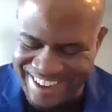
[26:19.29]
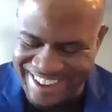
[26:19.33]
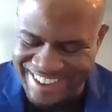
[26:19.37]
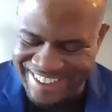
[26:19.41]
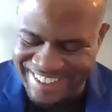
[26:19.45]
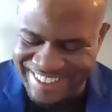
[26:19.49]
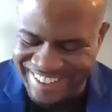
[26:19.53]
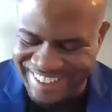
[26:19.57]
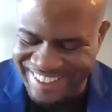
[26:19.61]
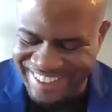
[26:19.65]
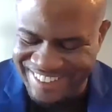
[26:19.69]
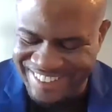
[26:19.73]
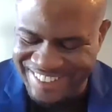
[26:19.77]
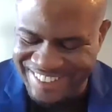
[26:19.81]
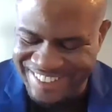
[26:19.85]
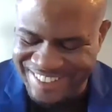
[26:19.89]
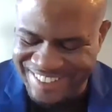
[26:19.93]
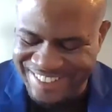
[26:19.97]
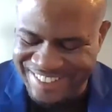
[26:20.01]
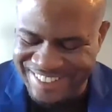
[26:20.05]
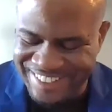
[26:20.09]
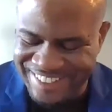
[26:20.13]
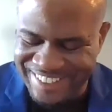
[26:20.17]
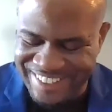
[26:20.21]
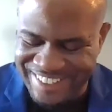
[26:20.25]

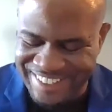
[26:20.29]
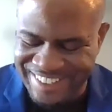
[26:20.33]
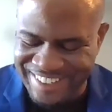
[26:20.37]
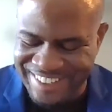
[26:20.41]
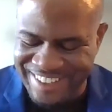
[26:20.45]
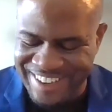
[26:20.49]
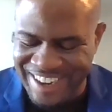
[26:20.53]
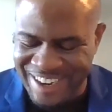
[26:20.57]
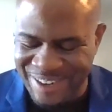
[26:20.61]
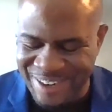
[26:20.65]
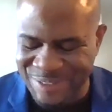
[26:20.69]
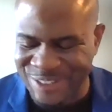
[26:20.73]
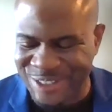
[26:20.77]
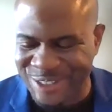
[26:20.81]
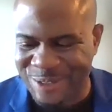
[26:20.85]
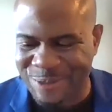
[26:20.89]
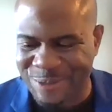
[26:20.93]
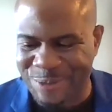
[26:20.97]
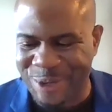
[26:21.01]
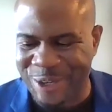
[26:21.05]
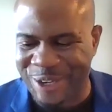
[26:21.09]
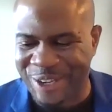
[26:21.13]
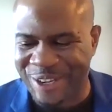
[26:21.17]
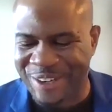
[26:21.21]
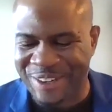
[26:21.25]
Nicholas, and obviously
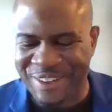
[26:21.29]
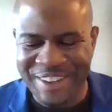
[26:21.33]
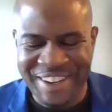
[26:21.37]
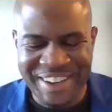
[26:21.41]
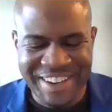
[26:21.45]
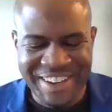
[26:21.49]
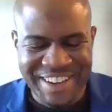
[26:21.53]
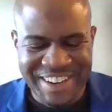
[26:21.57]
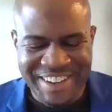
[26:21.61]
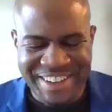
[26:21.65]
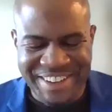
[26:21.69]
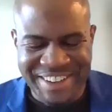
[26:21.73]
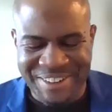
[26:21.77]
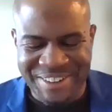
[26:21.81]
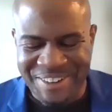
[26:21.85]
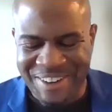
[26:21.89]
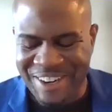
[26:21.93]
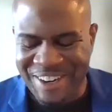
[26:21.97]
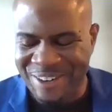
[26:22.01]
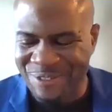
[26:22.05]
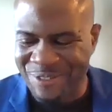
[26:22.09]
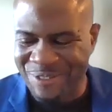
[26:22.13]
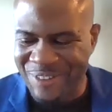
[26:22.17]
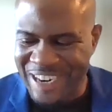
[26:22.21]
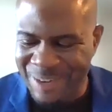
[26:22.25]
we can,
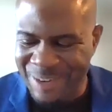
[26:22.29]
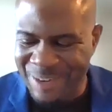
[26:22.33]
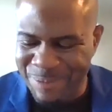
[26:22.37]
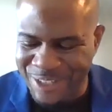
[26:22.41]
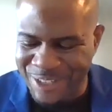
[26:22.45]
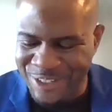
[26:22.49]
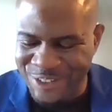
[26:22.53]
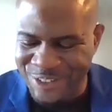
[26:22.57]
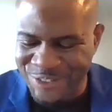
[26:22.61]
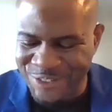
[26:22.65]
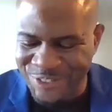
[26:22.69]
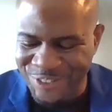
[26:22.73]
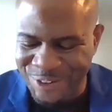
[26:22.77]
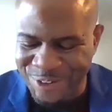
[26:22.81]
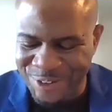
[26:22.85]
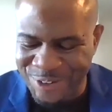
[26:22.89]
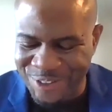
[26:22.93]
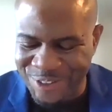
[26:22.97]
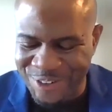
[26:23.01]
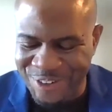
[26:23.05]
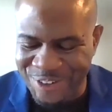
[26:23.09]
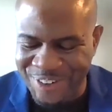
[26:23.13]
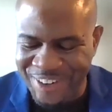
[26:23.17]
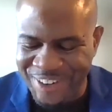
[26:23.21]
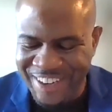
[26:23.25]
unwrap this
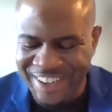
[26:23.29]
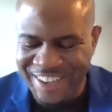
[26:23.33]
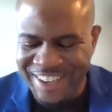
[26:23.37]
further.